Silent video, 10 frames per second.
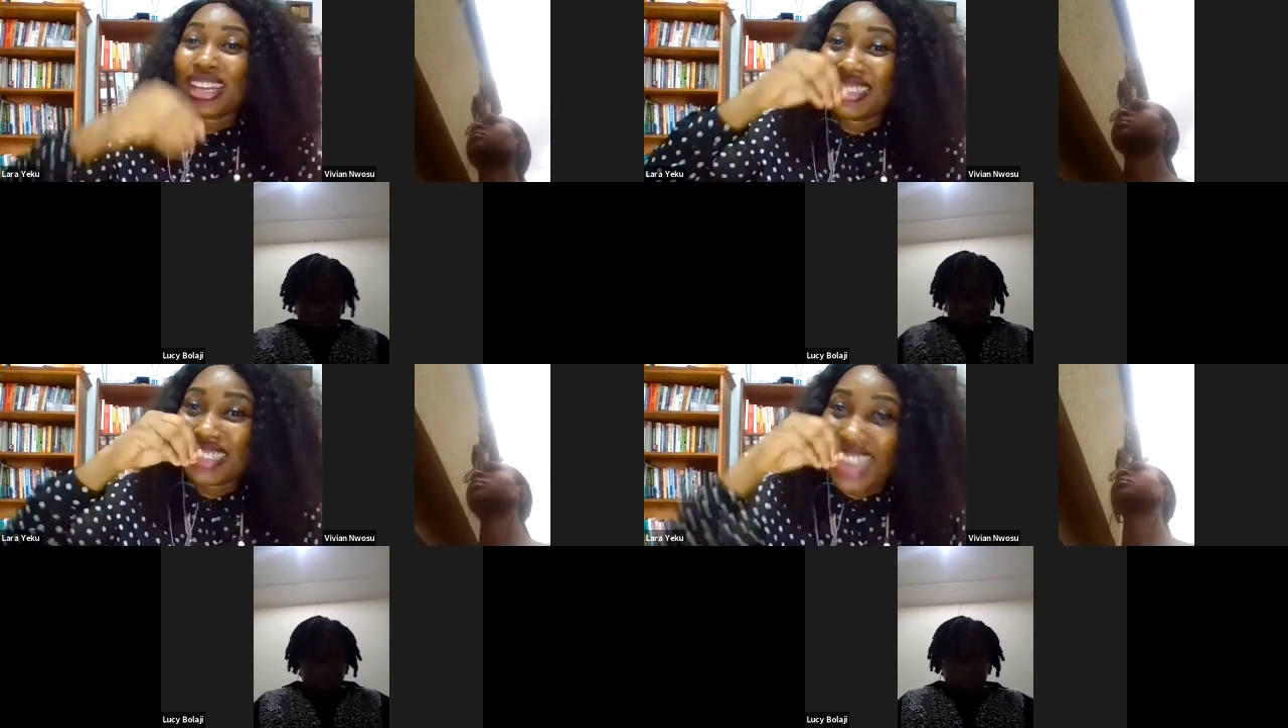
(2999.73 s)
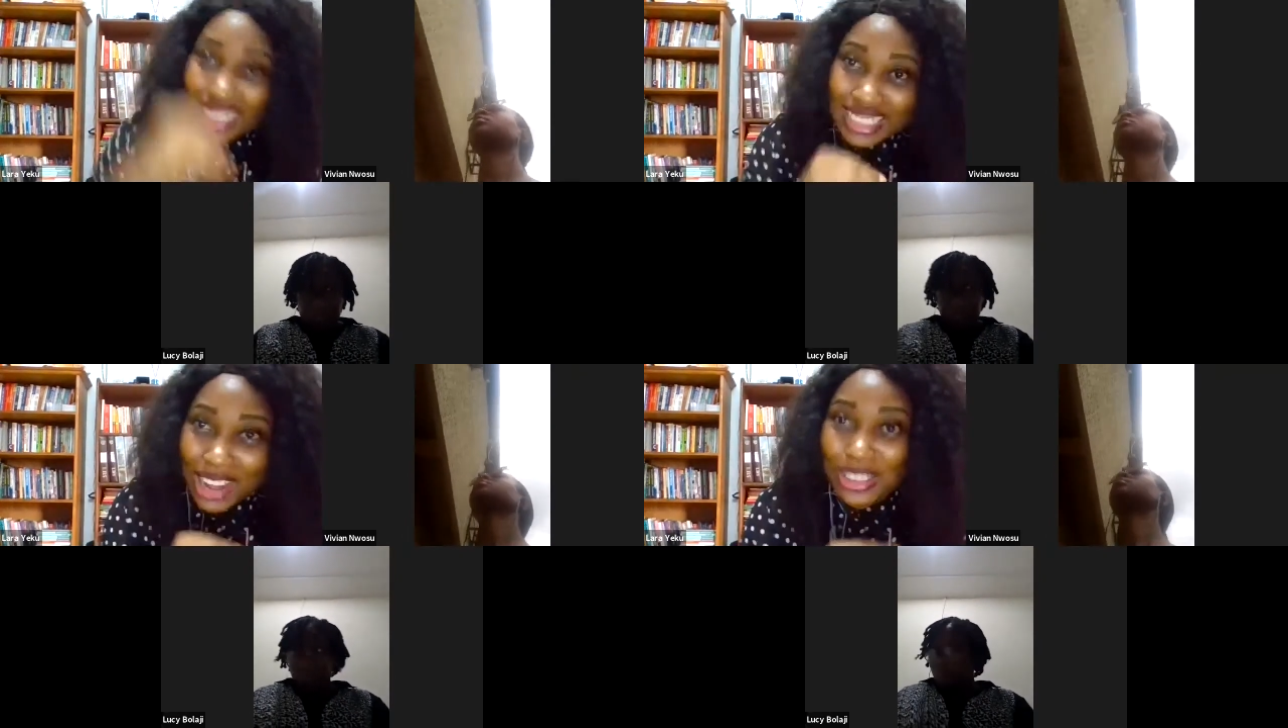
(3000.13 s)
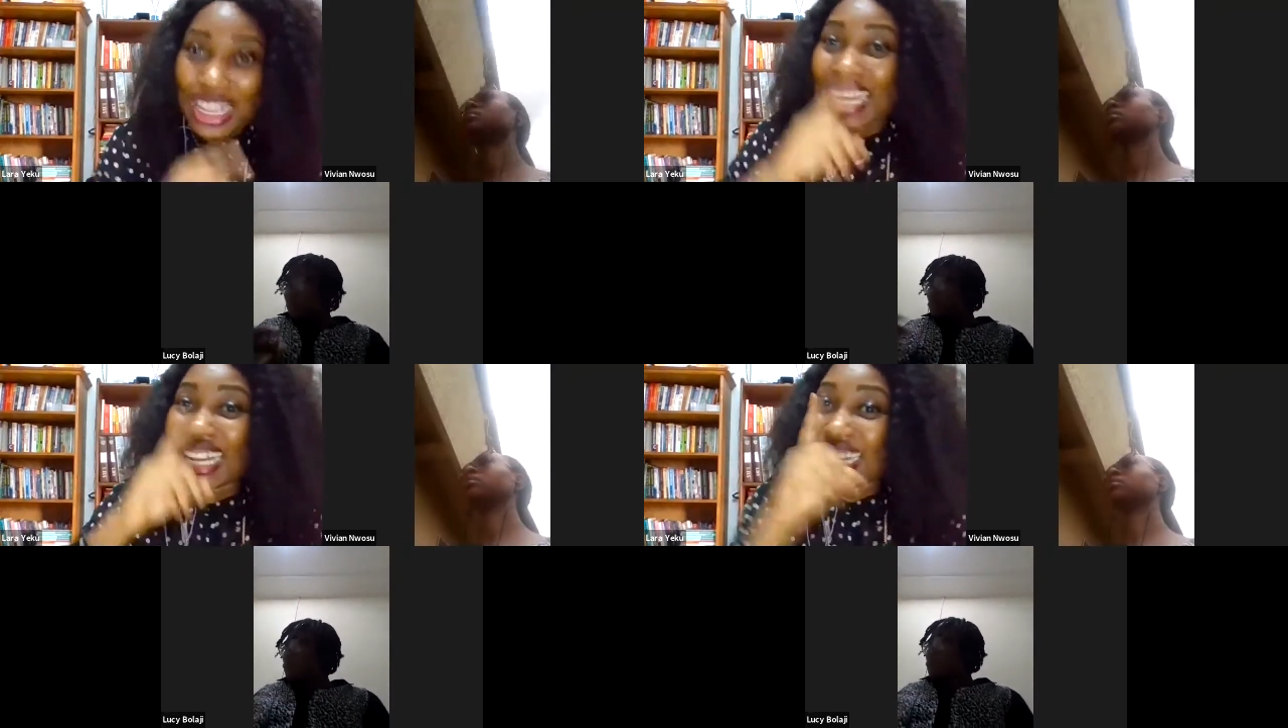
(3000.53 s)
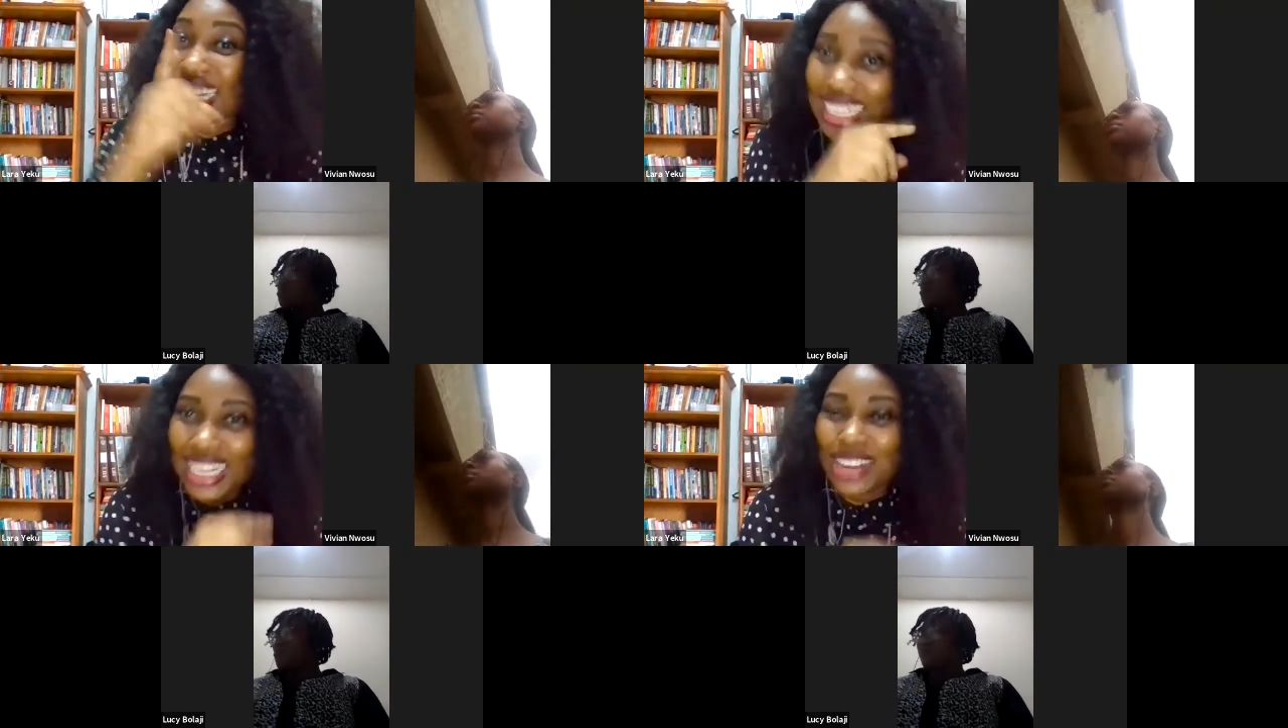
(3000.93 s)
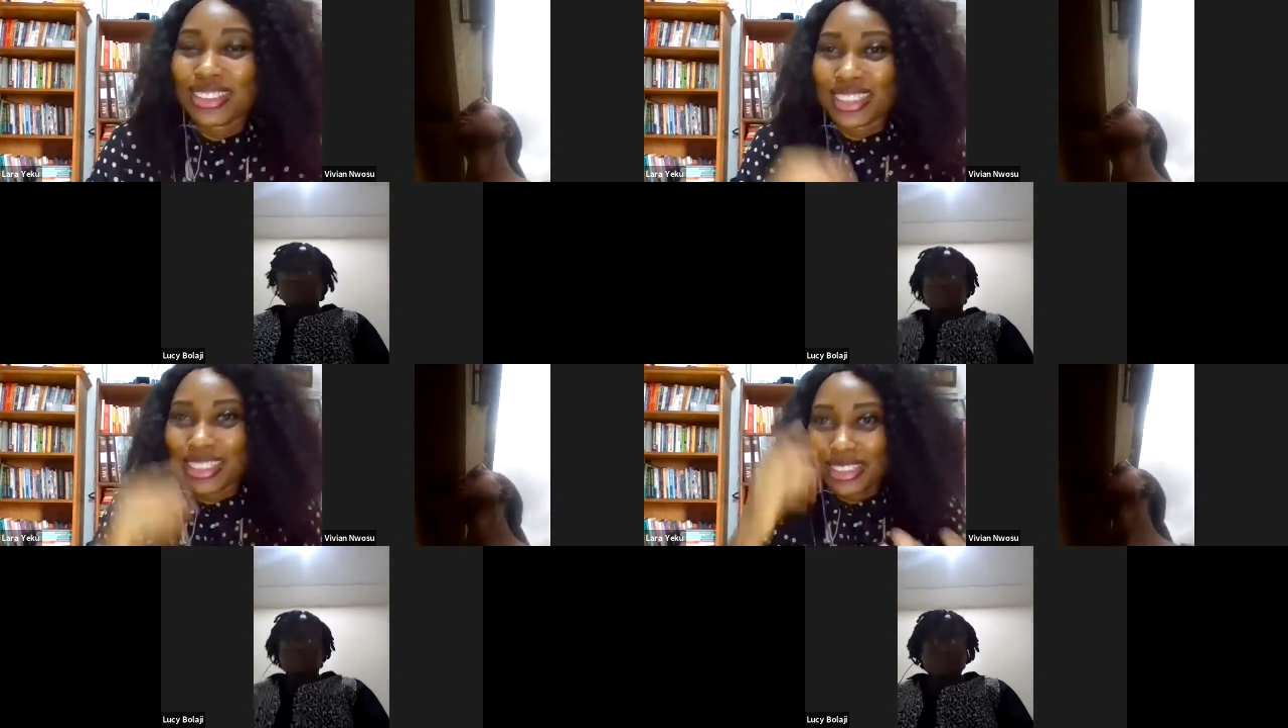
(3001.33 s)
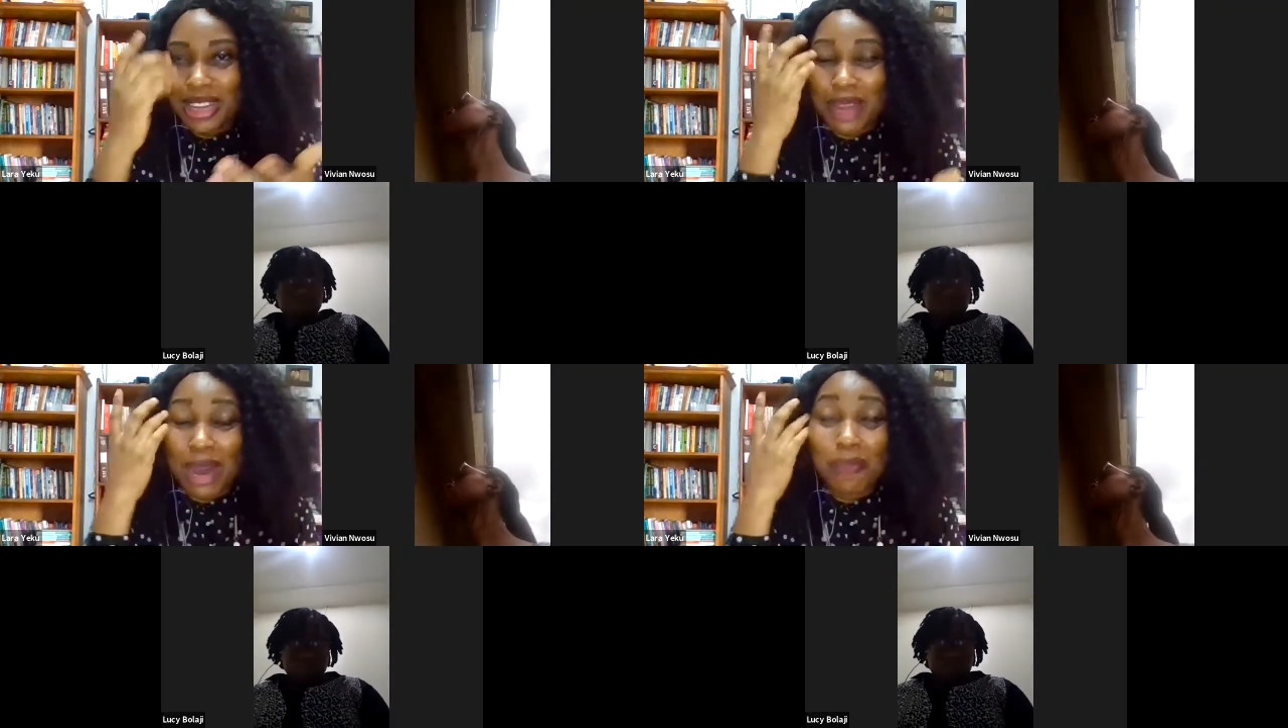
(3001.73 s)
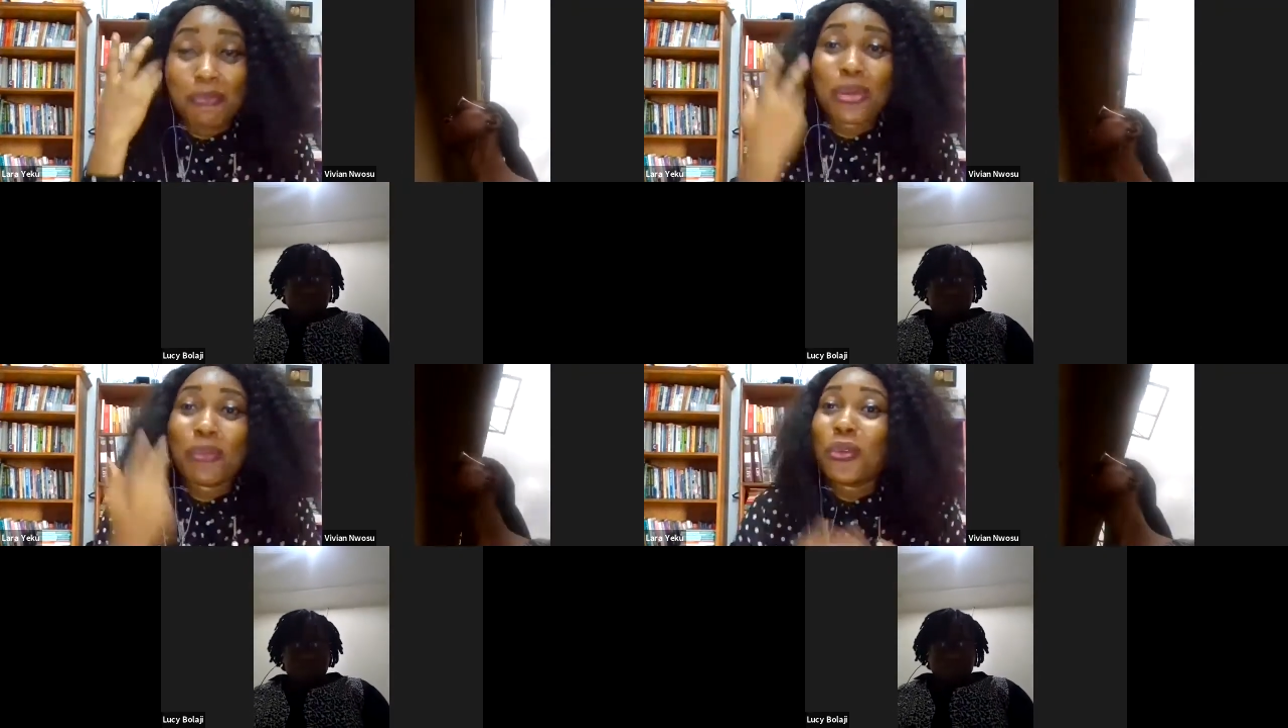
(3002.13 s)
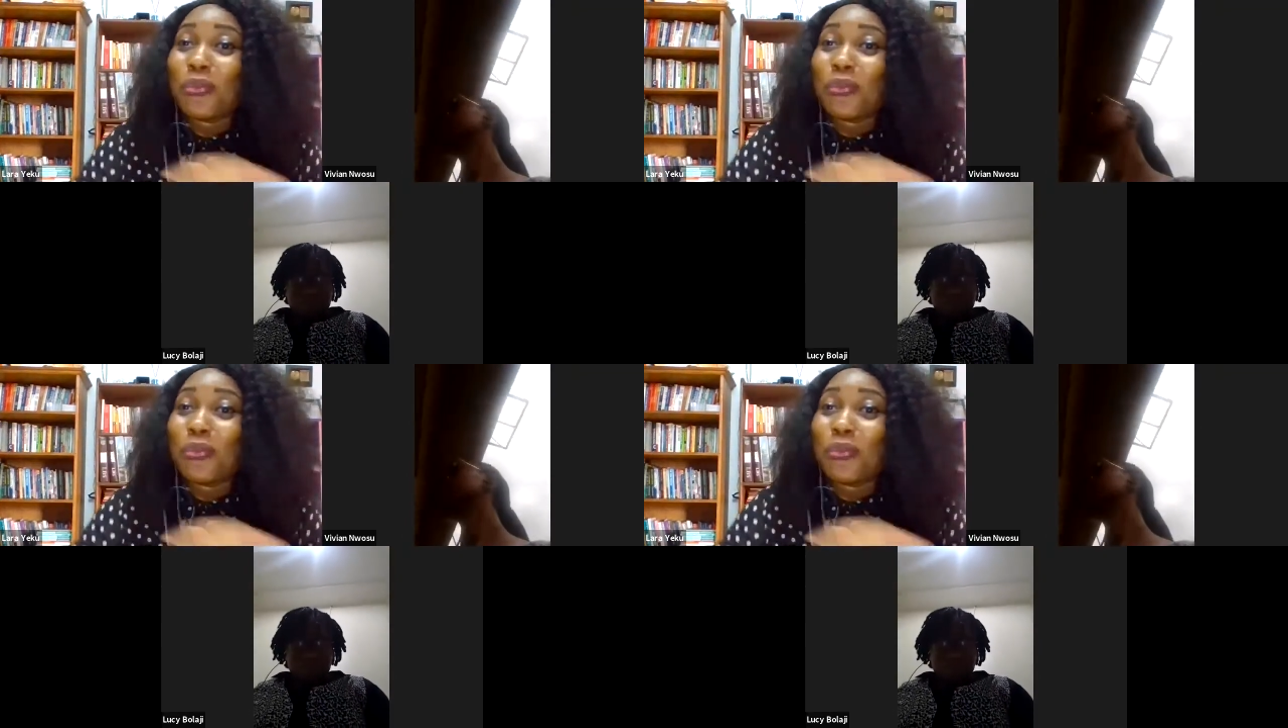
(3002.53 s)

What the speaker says: checked out and cleaned out in December. People